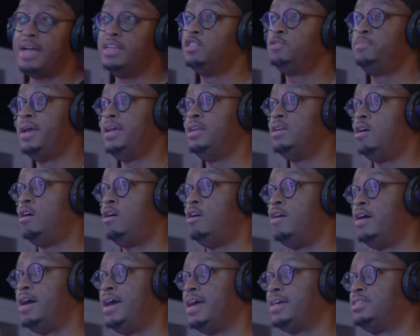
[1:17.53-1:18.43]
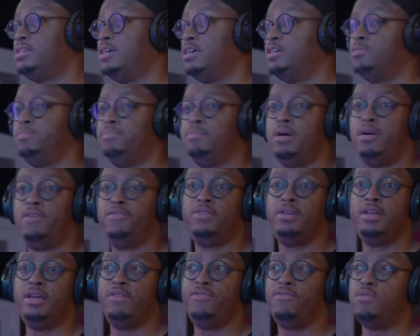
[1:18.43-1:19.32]
I just paid the all access
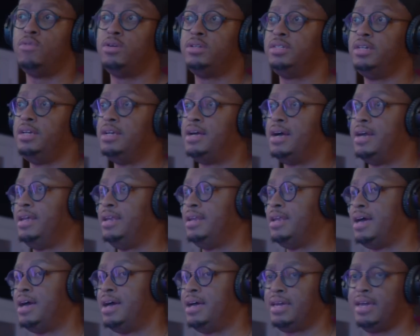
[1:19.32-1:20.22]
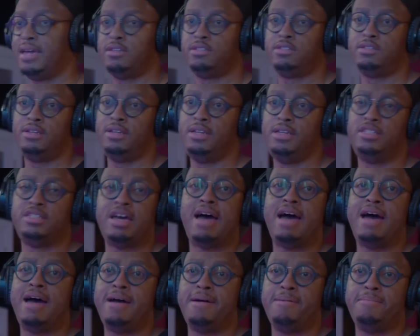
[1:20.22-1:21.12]
monthly $14.99 cancel
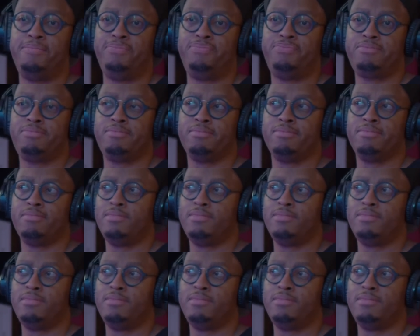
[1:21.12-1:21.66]
any time